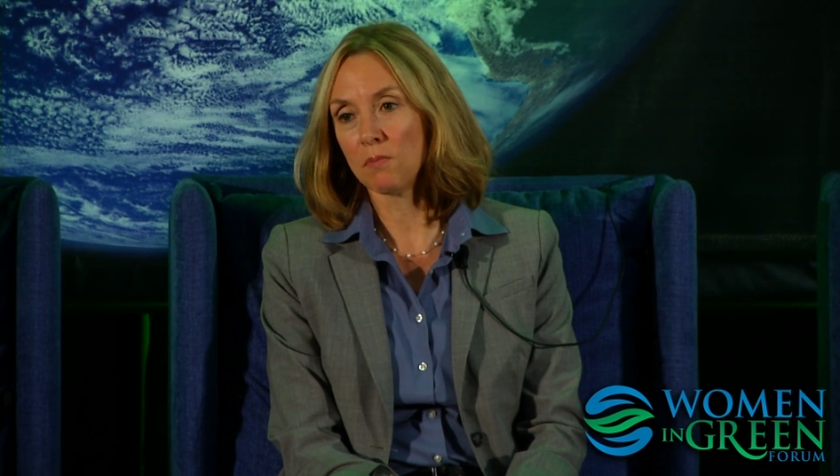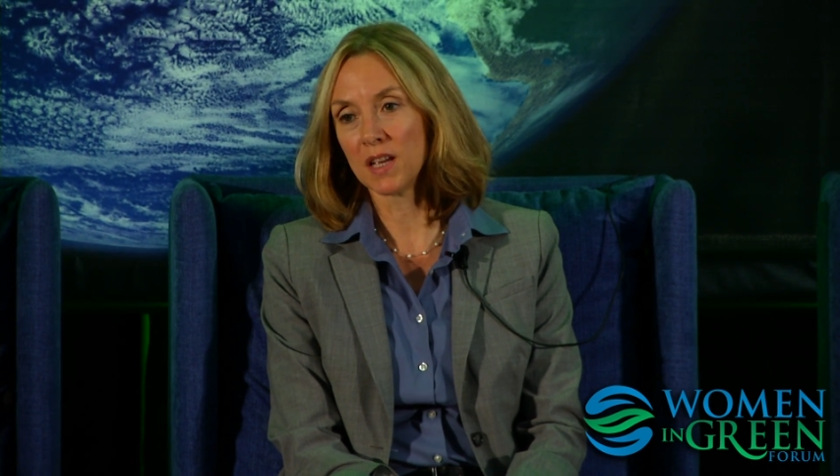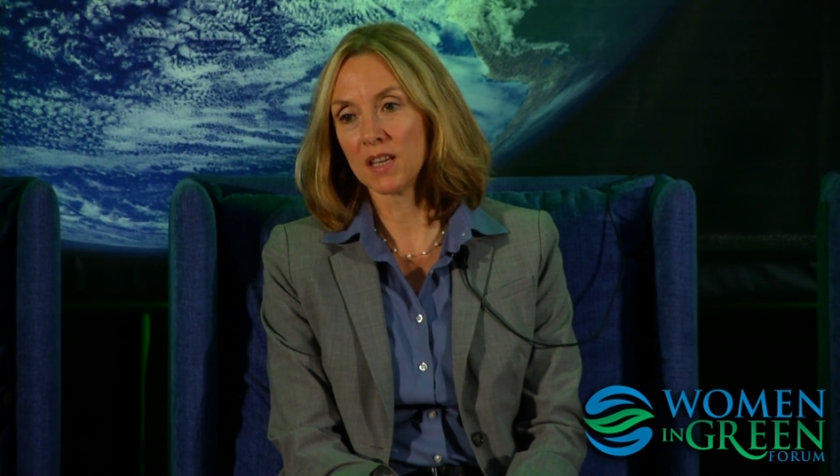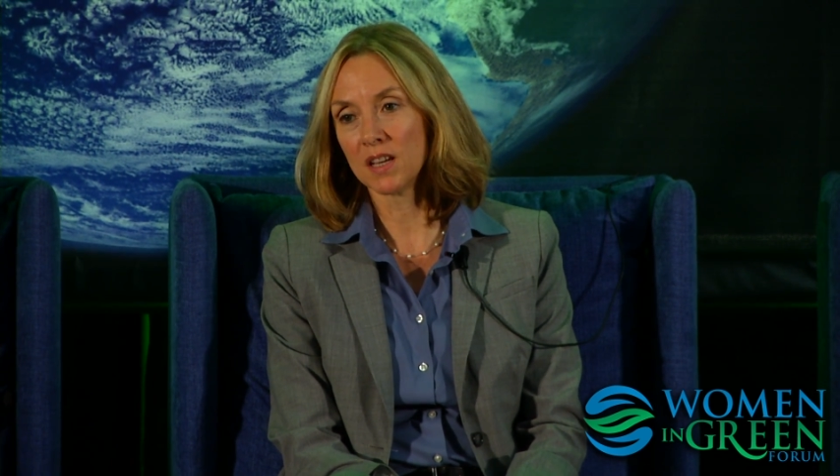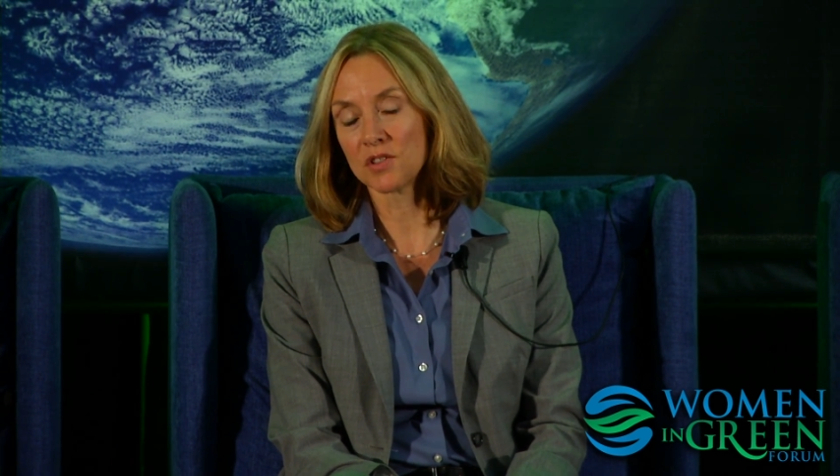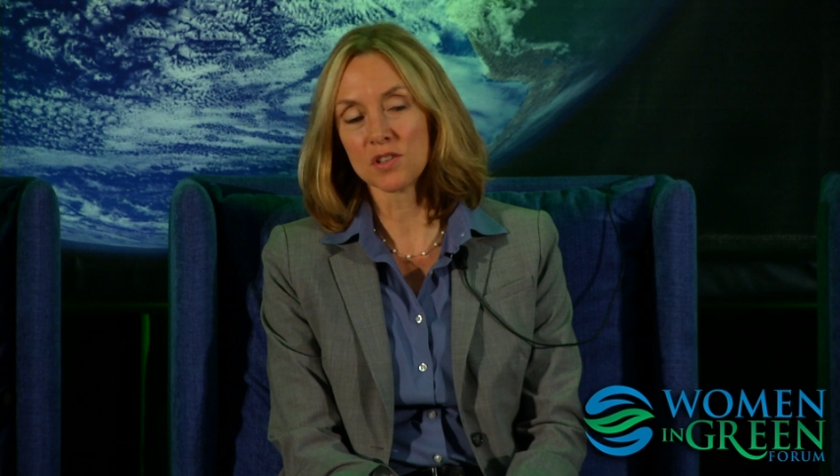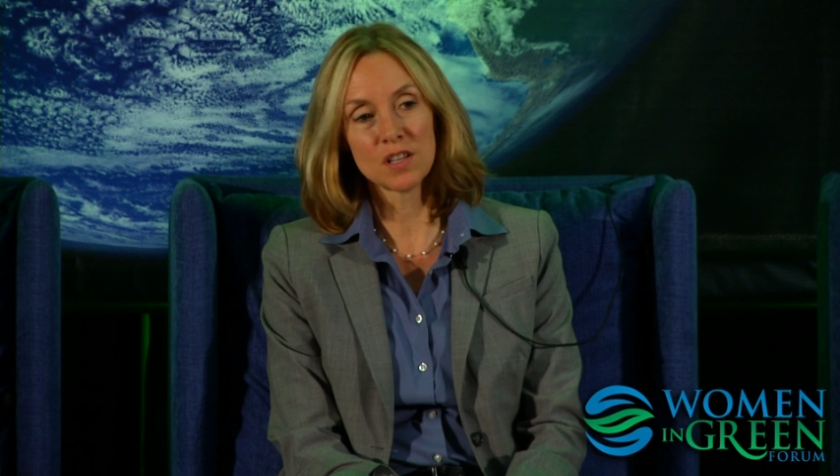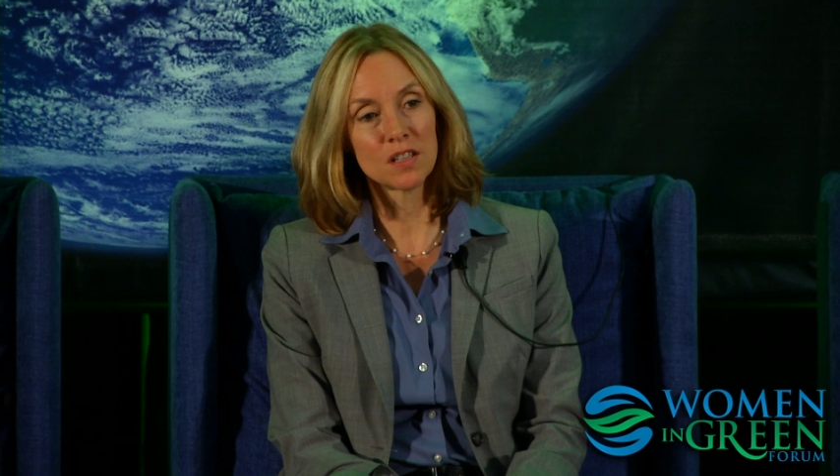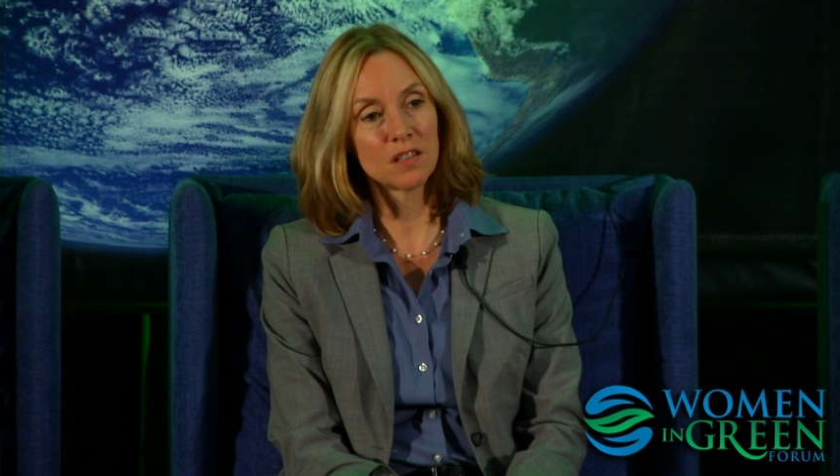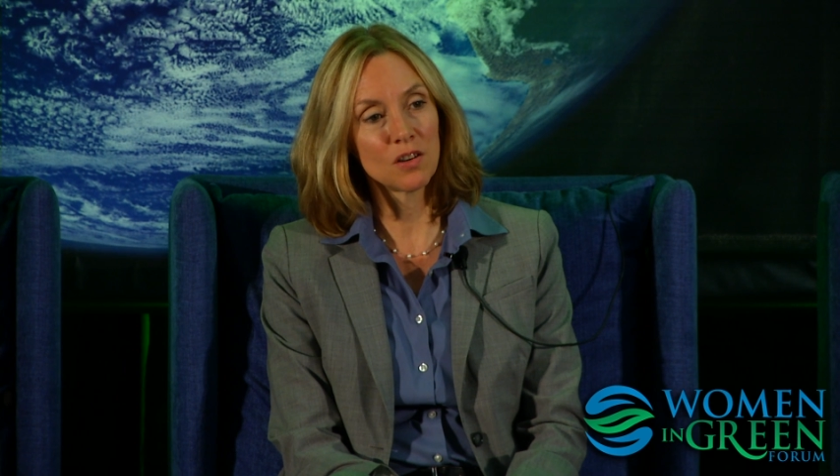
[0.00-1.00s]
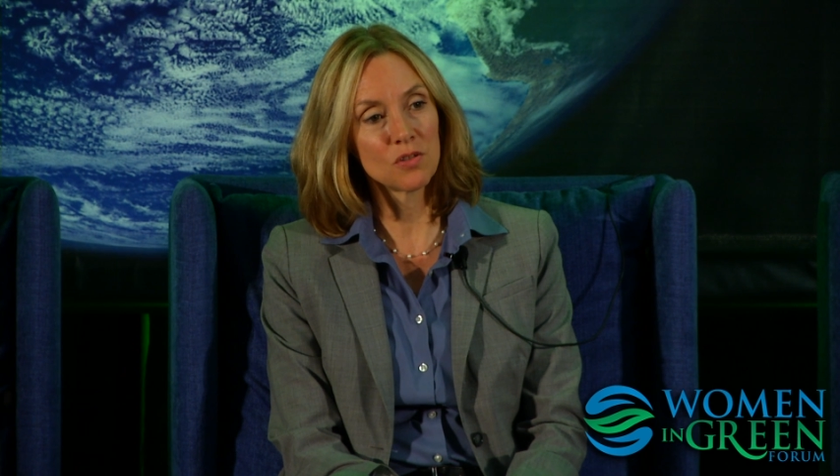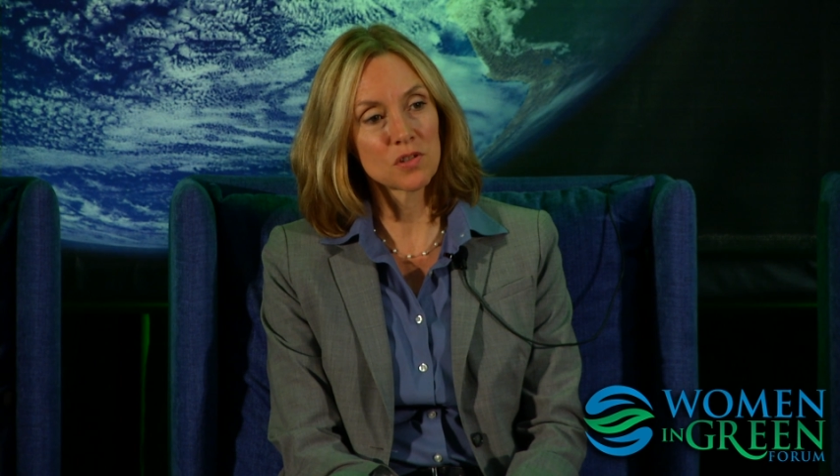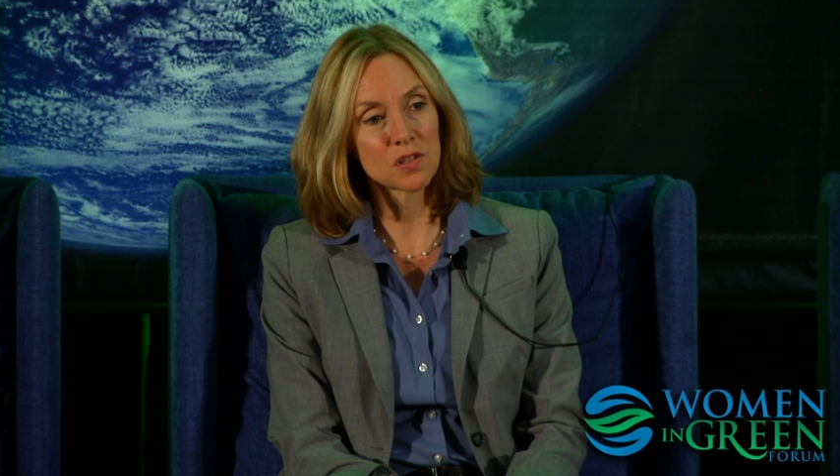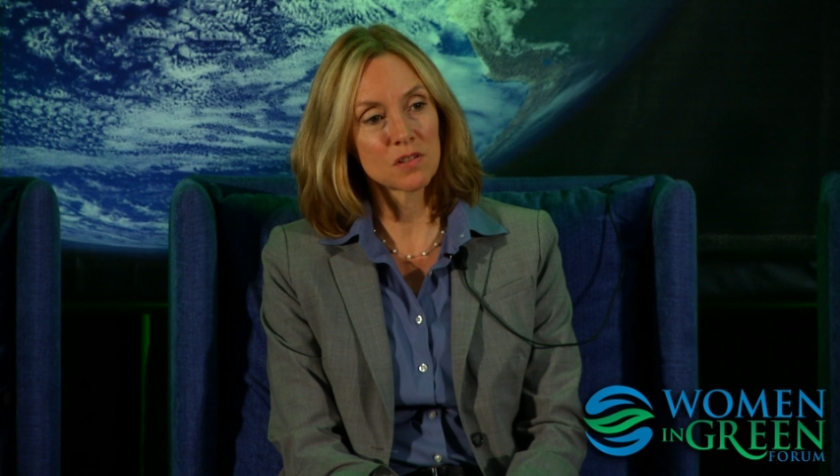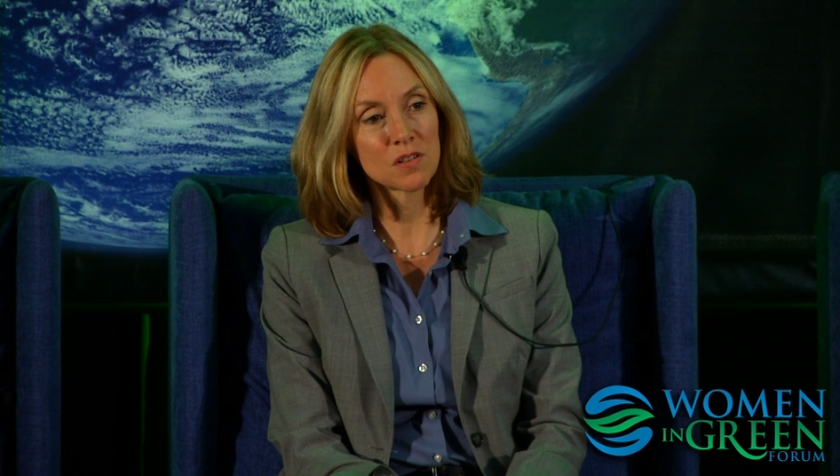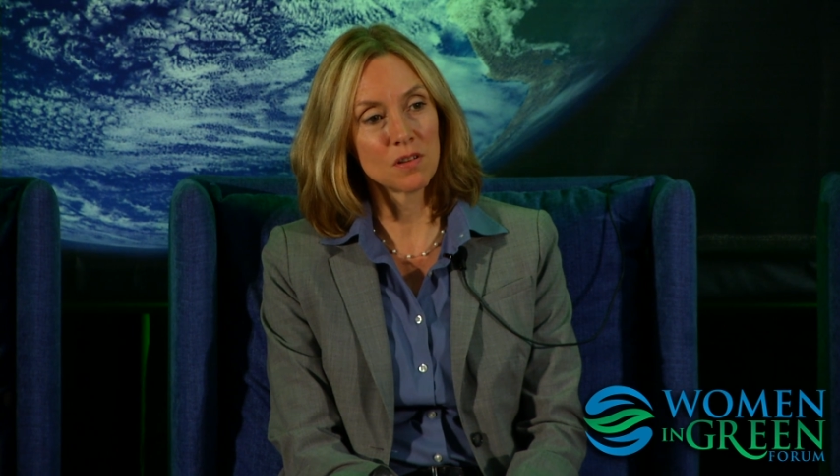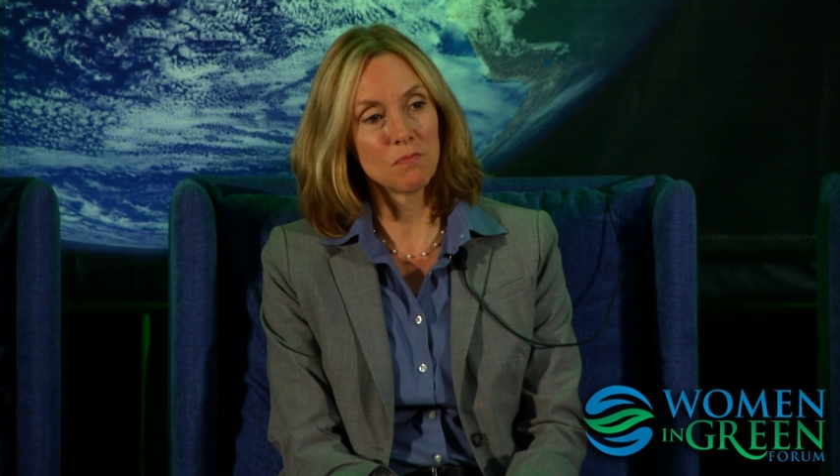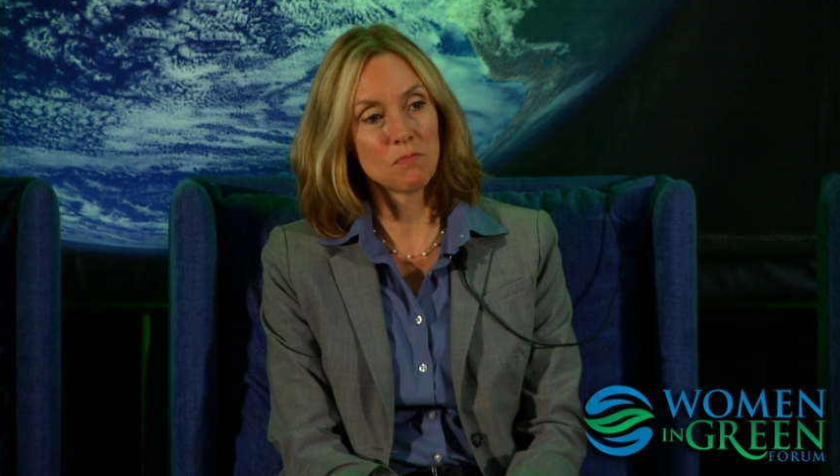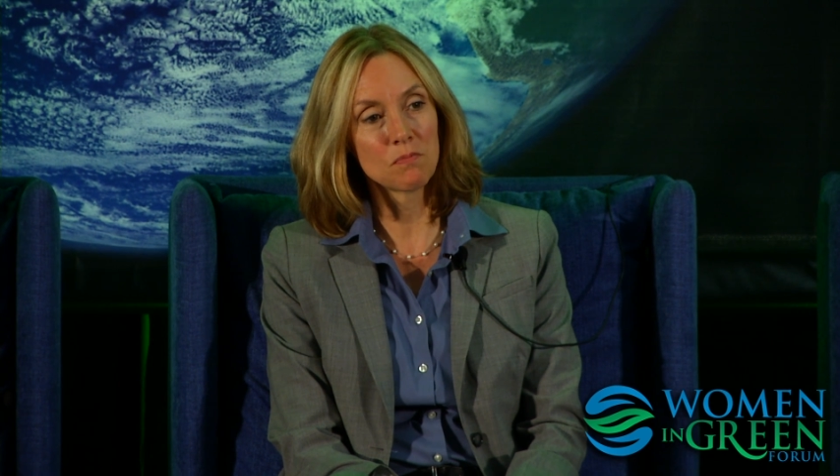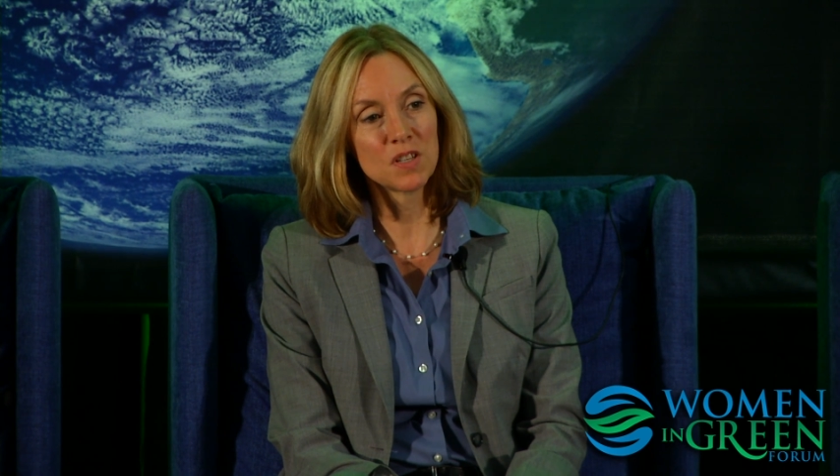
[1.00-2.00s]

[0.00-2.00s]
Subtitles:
My guess is that there's some